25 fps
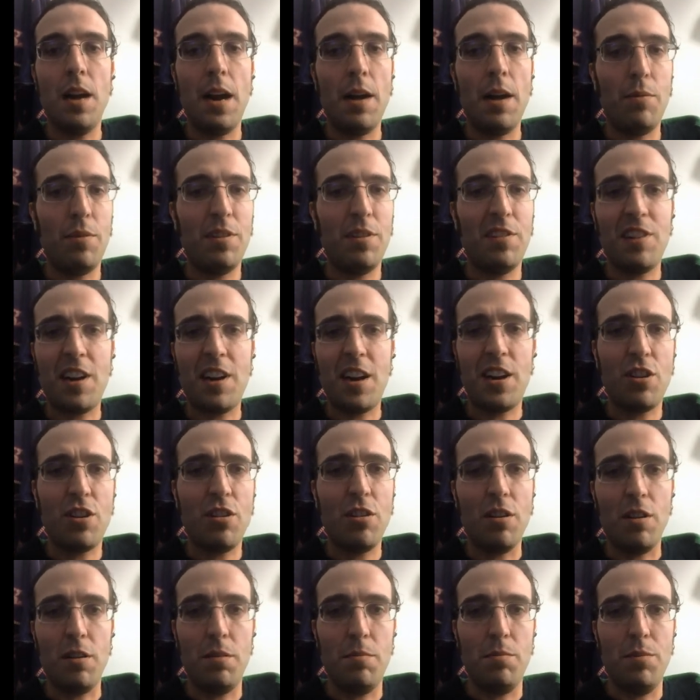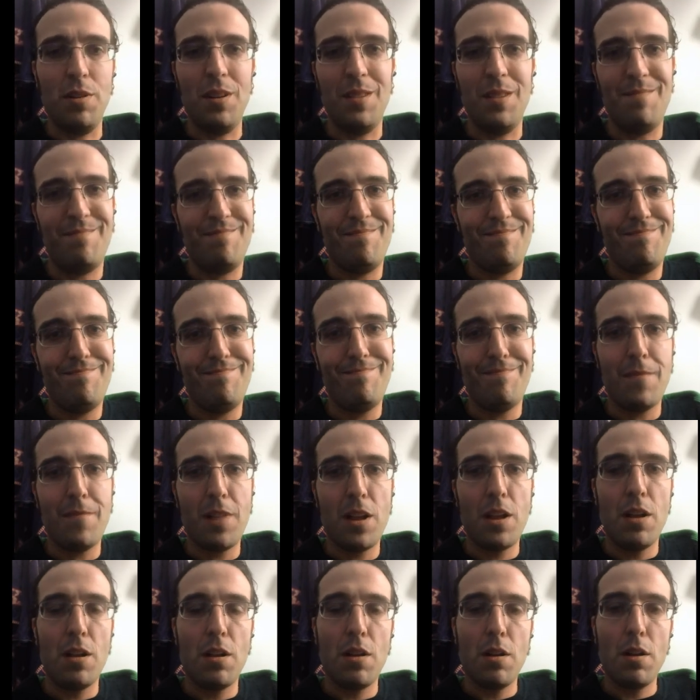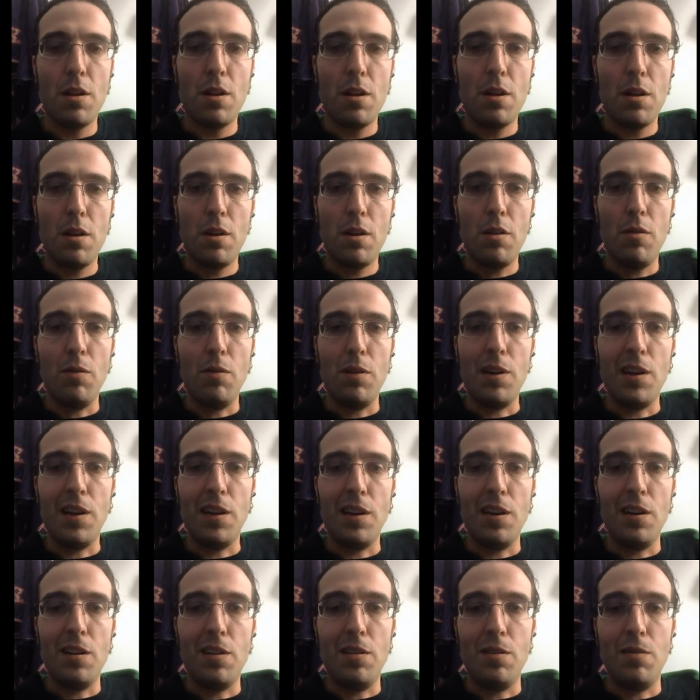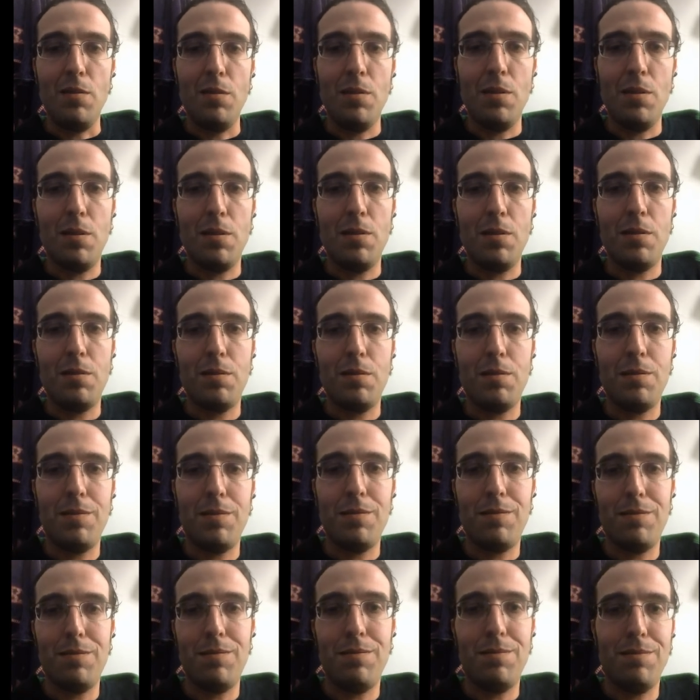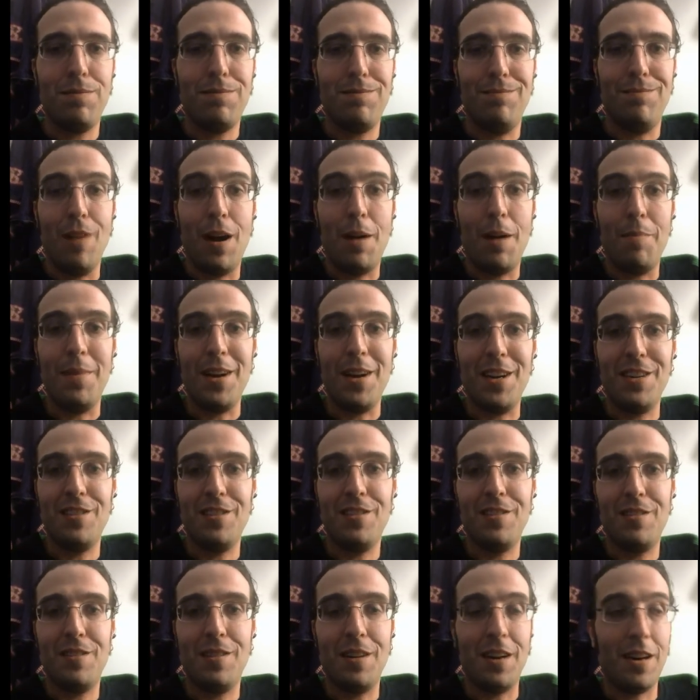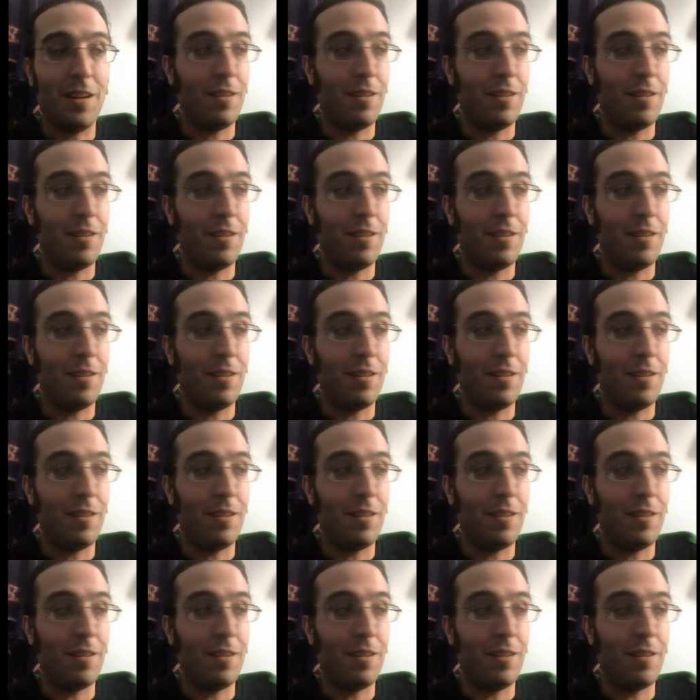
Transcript: I wish I could, but what are you going to do? Not much.